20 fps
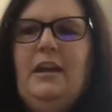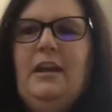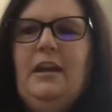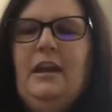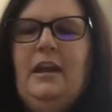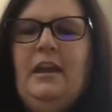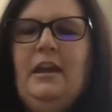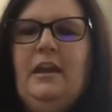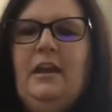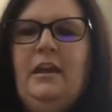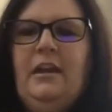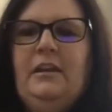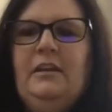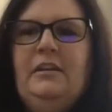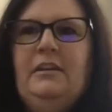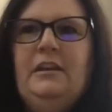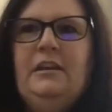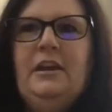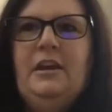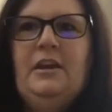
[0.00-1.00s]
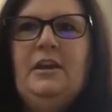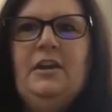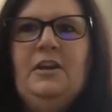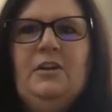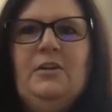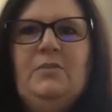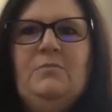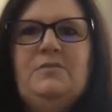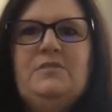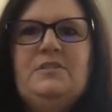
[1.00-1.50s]
And
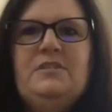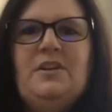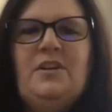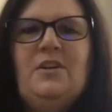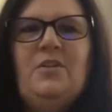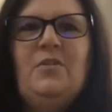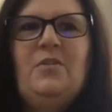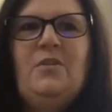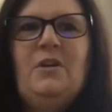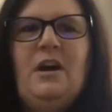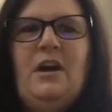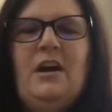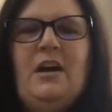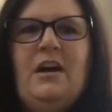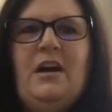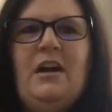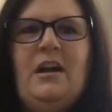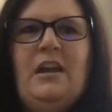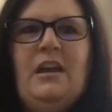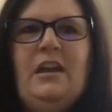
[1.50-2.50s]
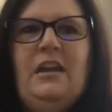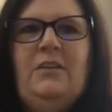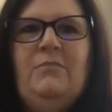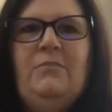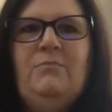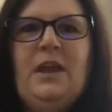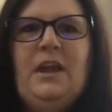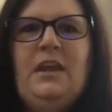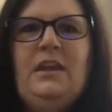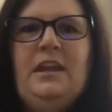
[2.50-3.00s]
so I
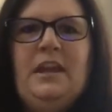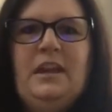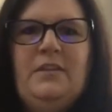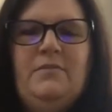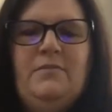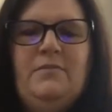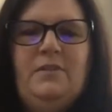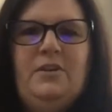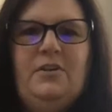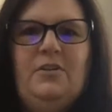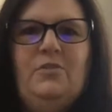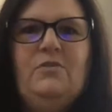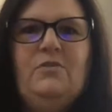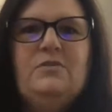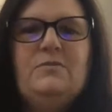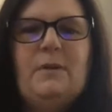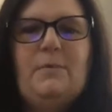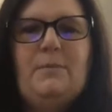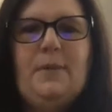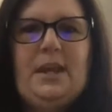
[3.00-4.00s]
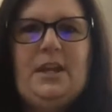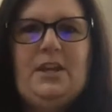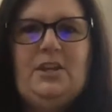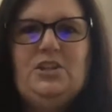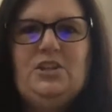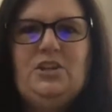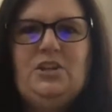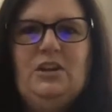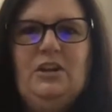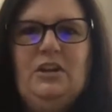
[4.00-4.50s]
met Yennefer, who's my
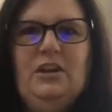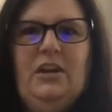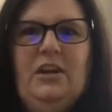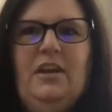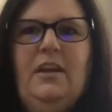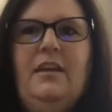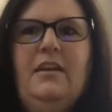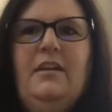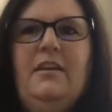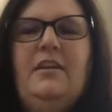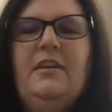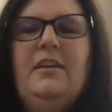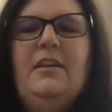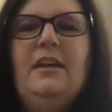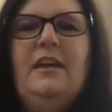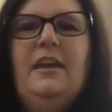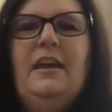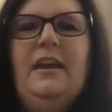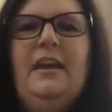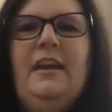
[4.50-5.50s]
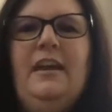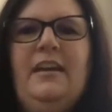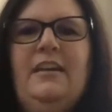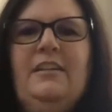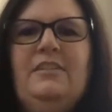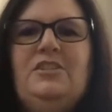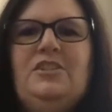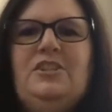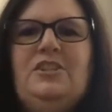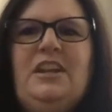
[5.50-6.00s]
manager,
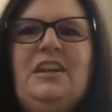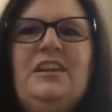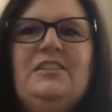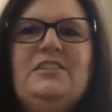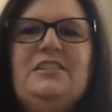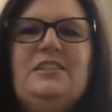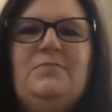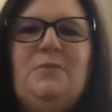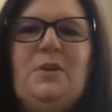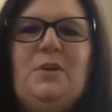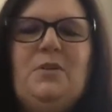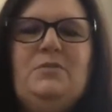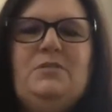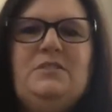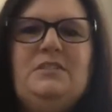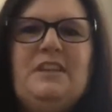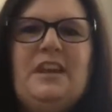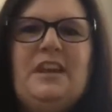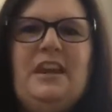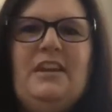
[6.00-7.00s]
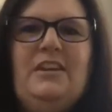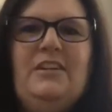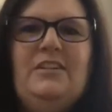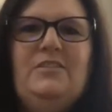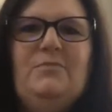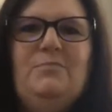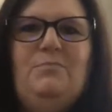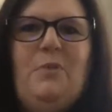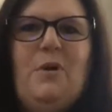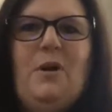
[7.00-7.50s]
and she is the most like
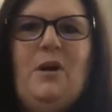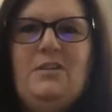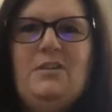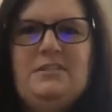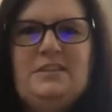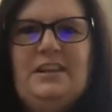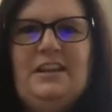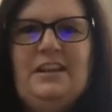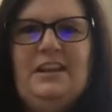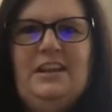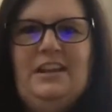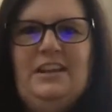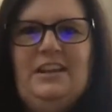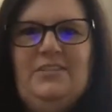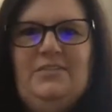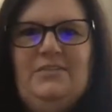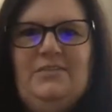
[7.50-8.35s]
positive,